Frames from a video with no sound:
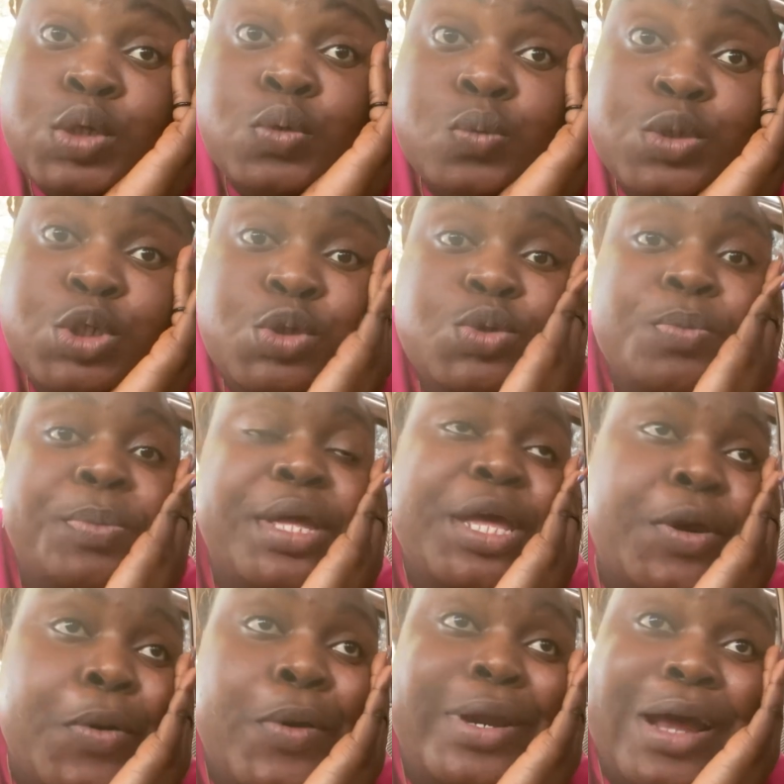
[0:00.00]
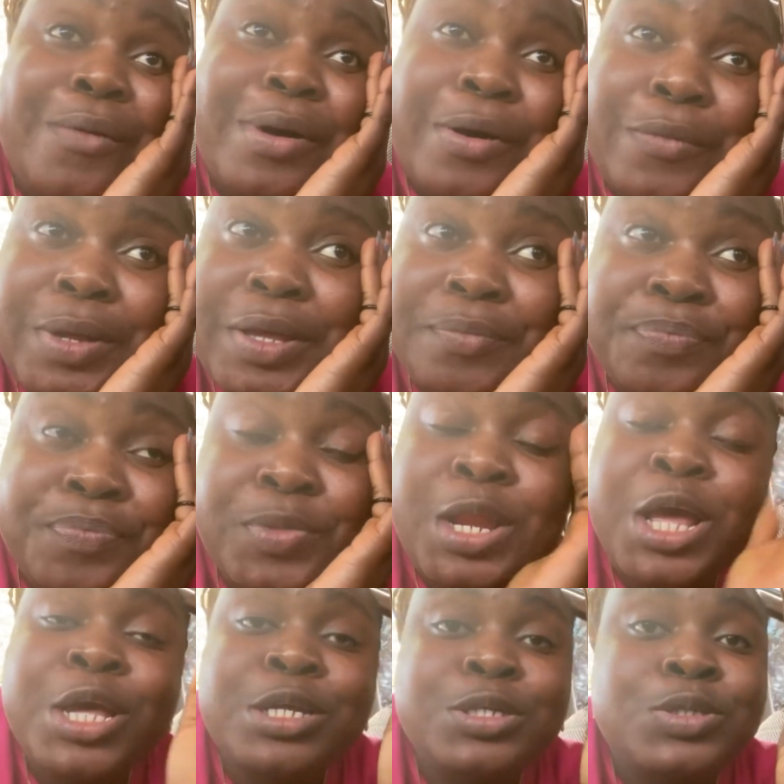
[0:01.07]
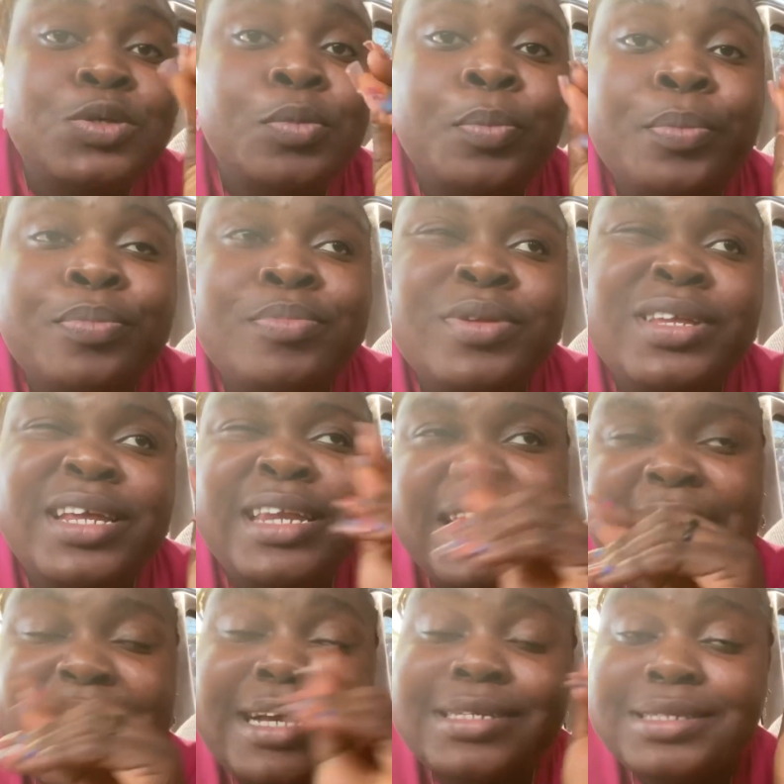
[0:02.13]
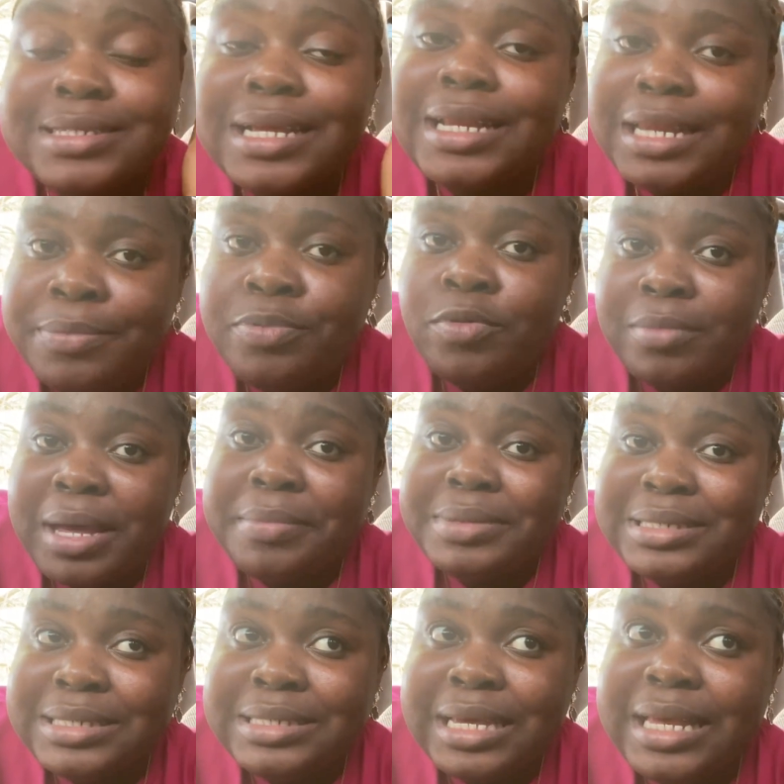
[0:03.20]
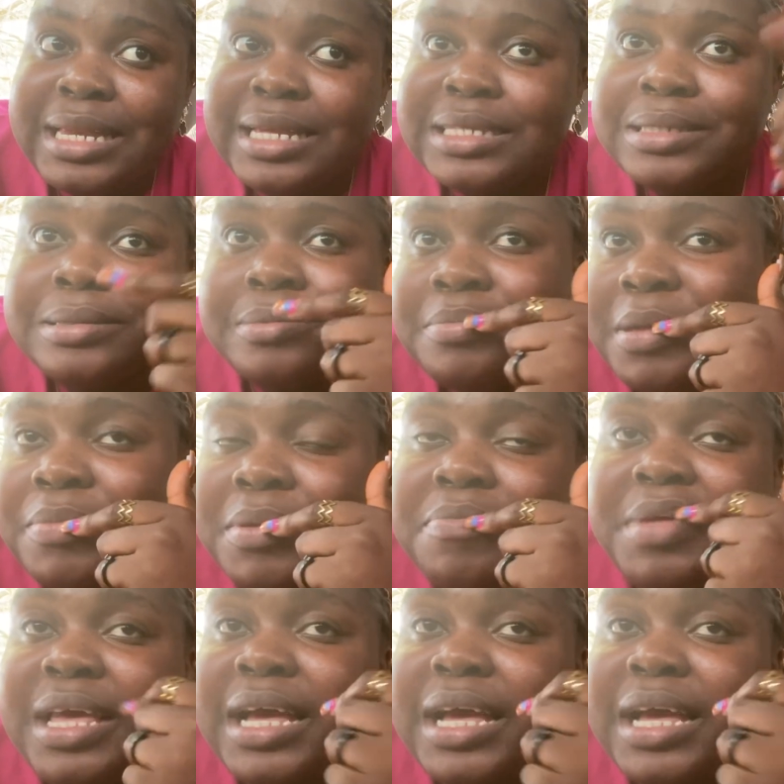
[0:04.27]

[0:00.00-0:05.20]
we should be on our way. So the next clip you might be seeing is maybe me